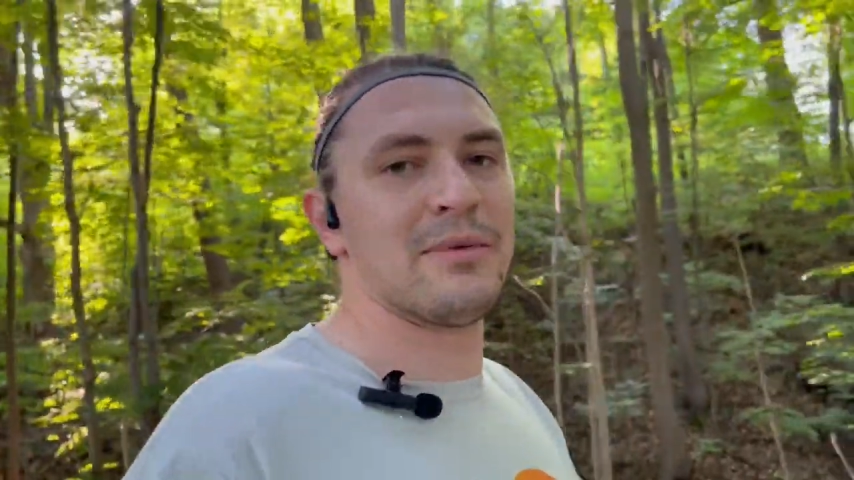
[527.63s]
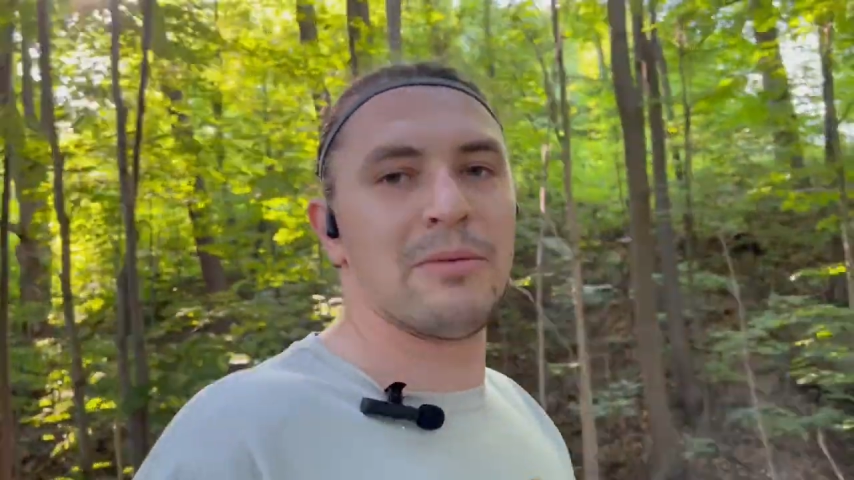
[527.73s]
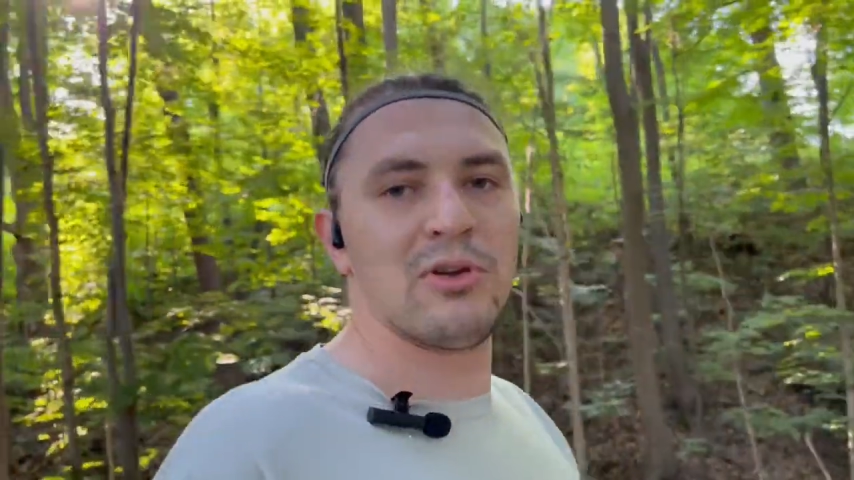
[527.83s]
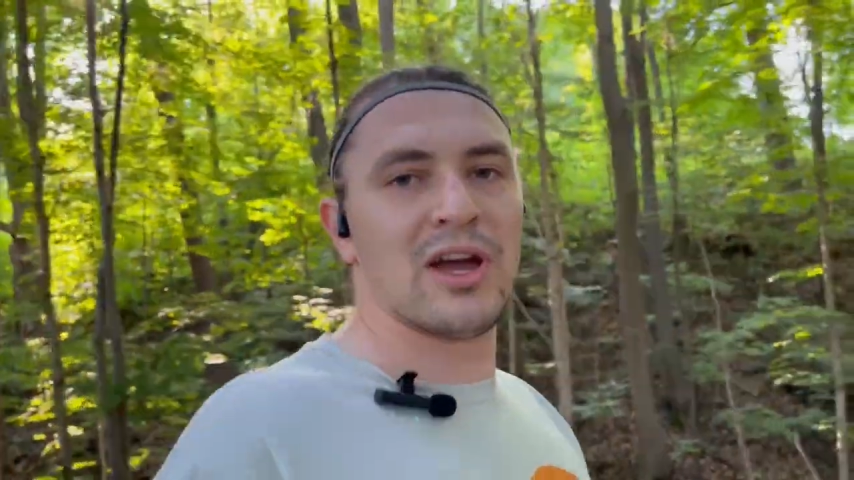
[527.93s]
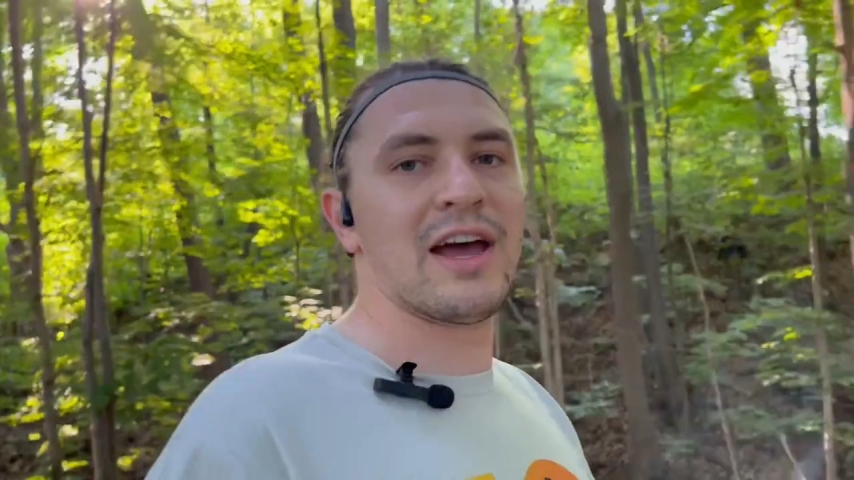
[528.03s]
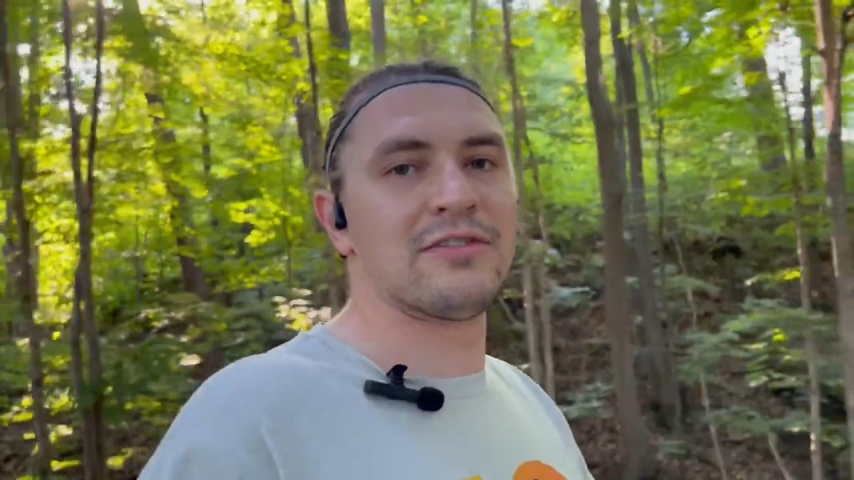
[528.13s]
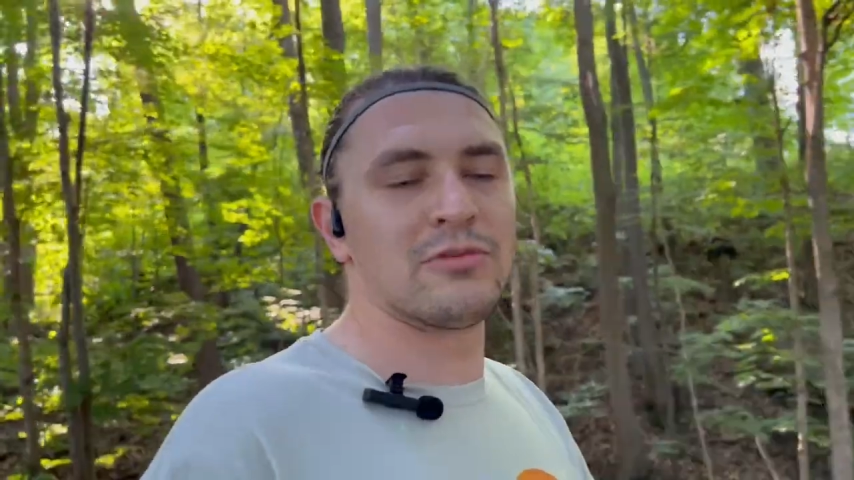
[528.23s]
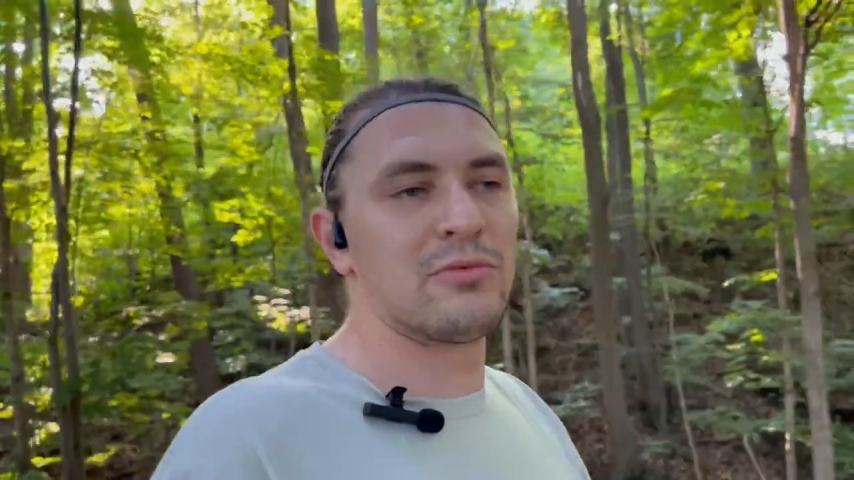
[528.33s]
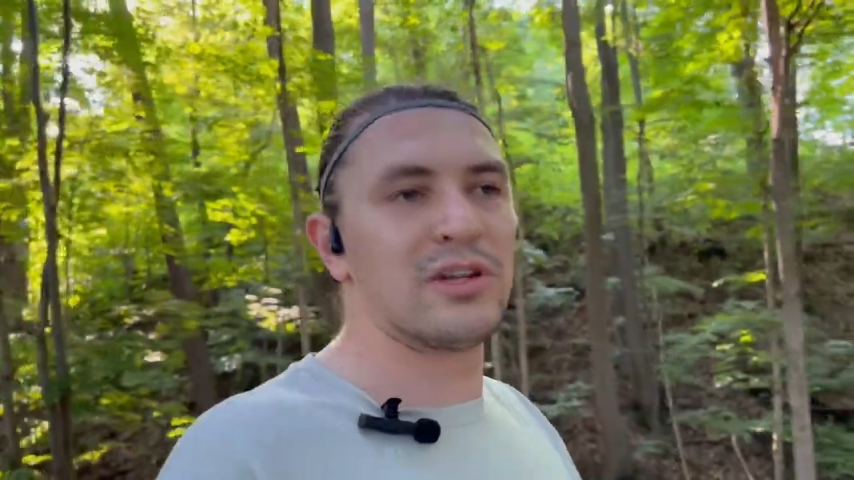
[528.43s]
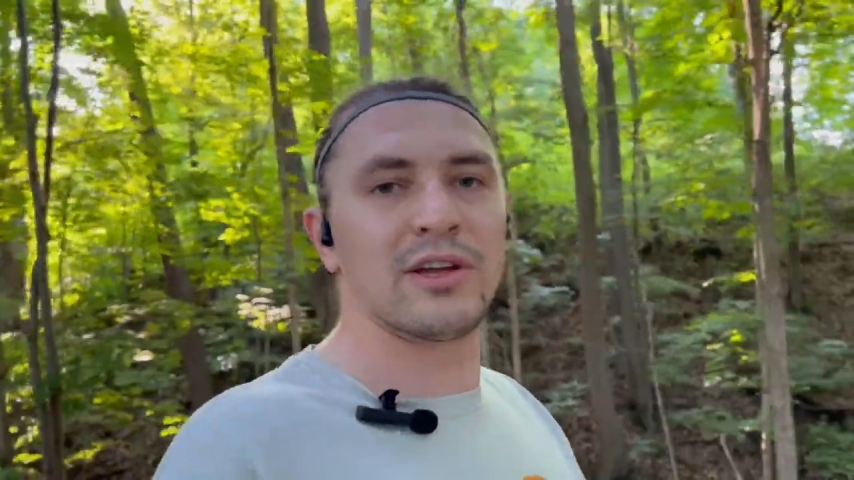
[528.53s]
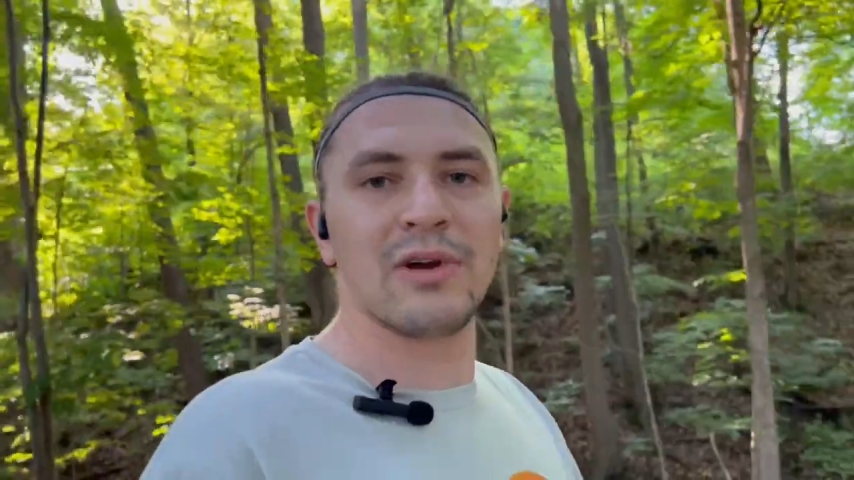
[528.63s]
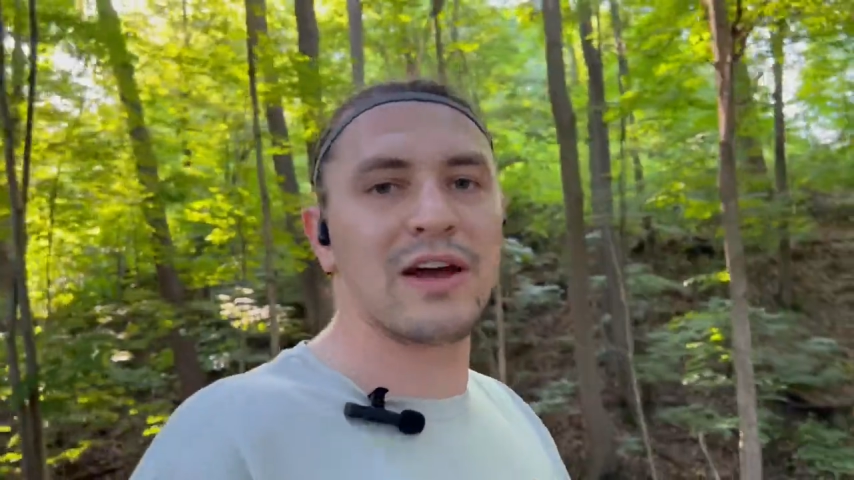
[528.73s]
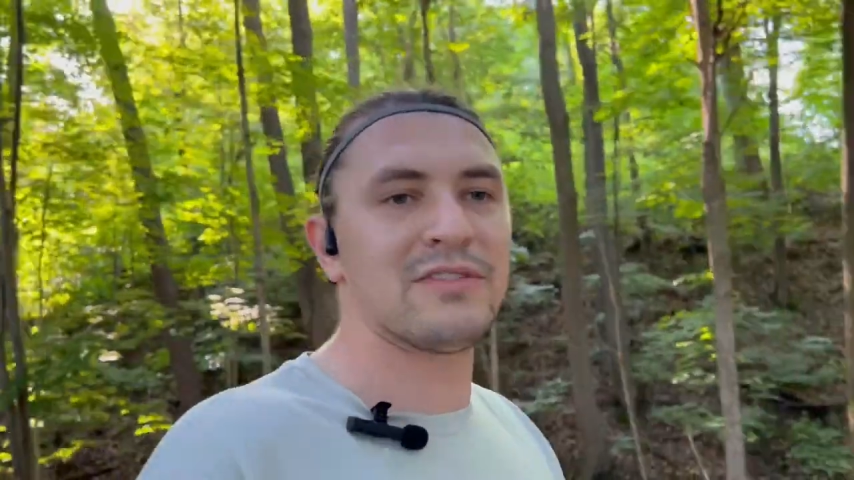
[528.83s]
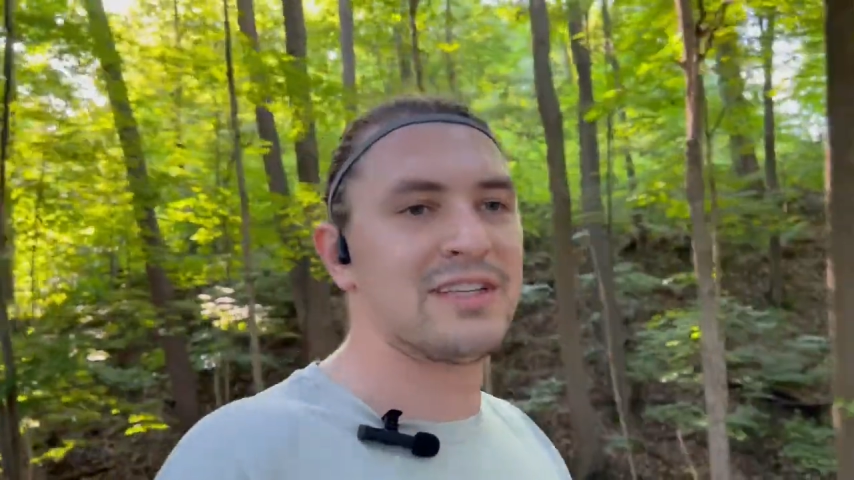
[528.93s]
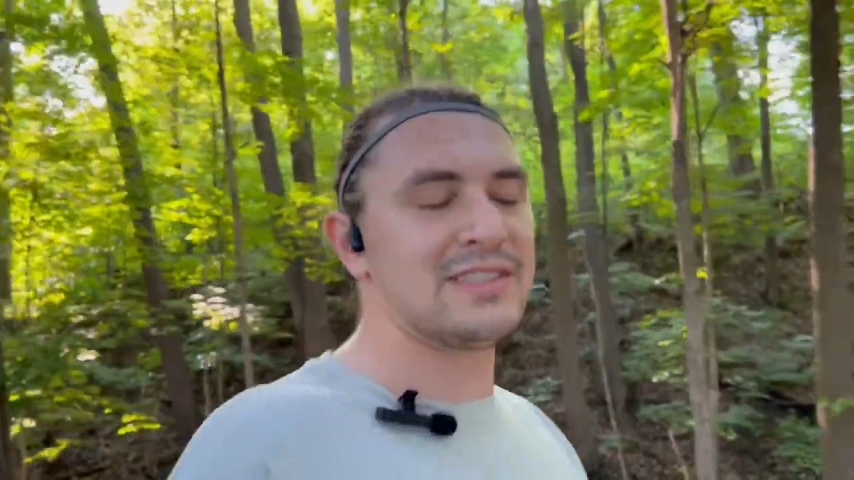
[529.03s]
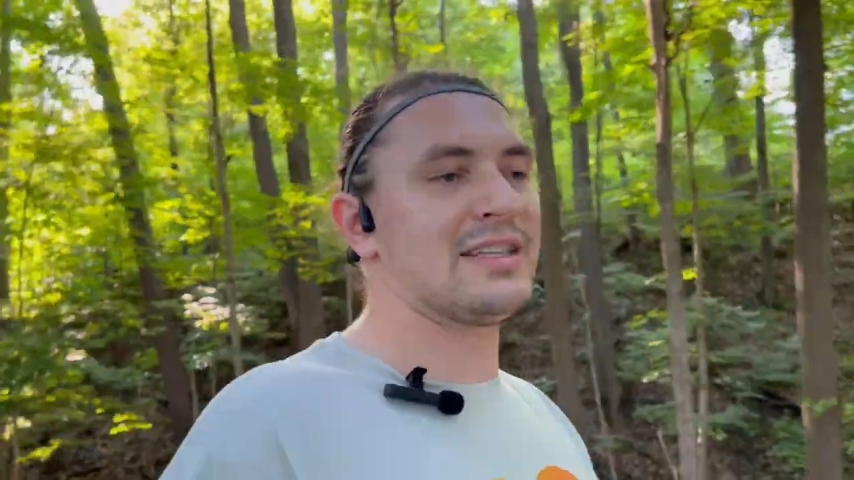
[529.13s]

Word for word: Maybe you have some really gravelly